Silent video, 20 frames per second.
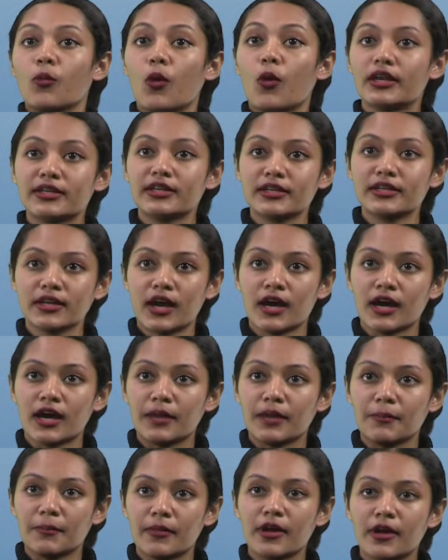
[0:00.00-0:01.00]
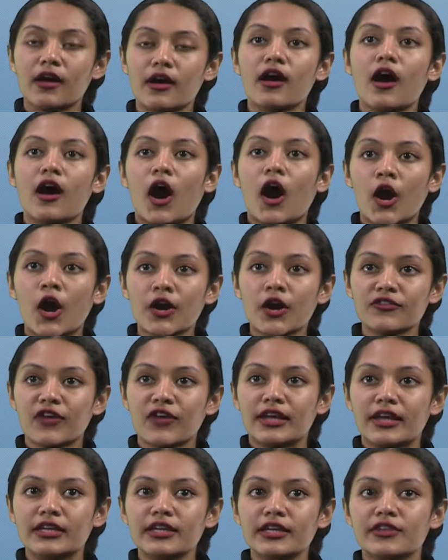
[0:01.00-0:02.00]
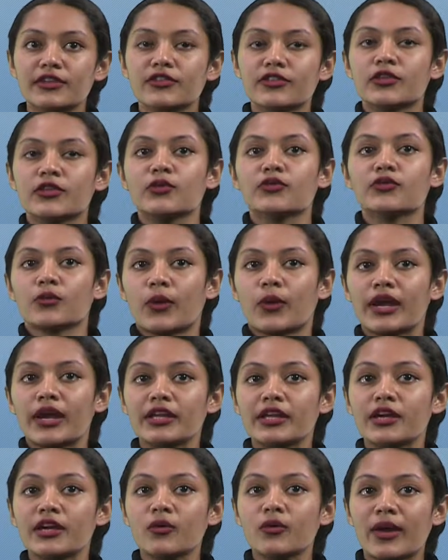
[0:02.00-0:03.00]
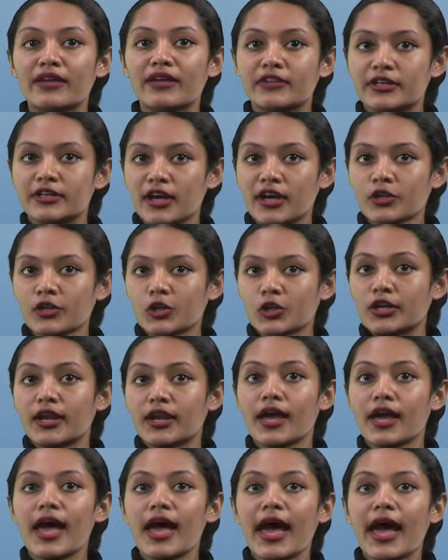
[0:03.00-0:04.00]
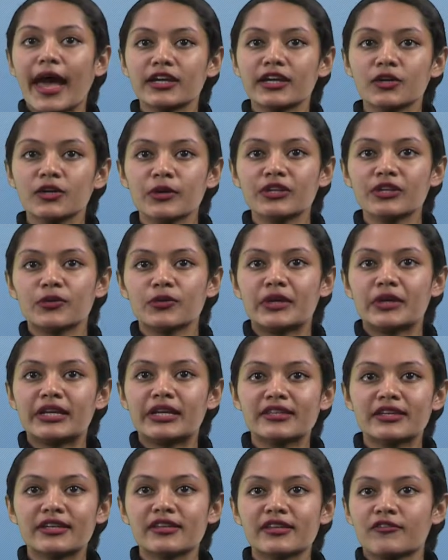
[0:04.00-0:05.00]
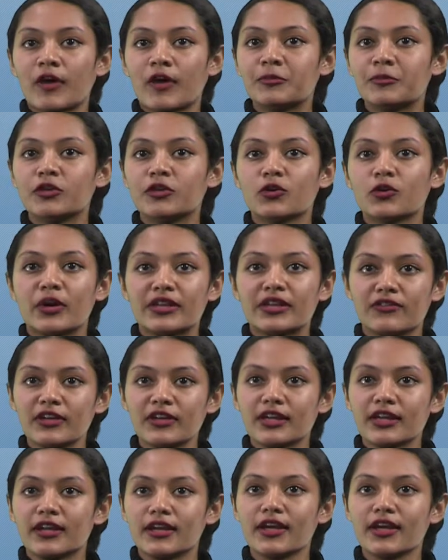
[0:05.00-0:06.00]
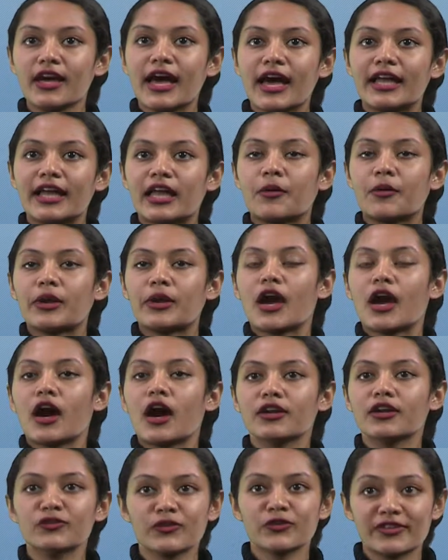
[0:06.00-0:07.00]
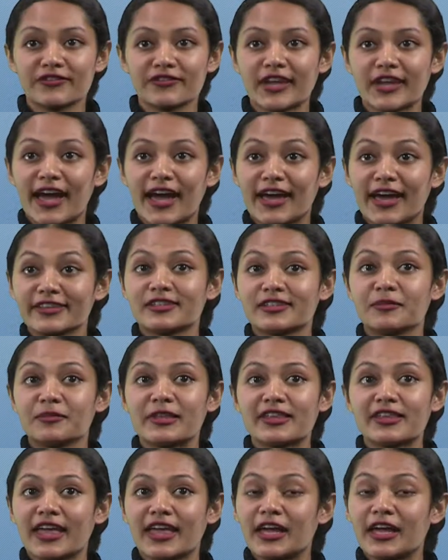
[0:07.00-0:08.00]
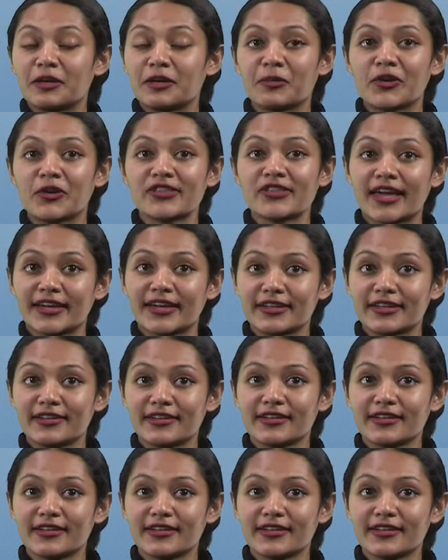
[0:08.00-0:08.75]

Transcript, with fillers: at a time. RFIDs use radio wave detection, accurate to a distance of up to 20 feet, allowing hundreds of tags to be scanned per second.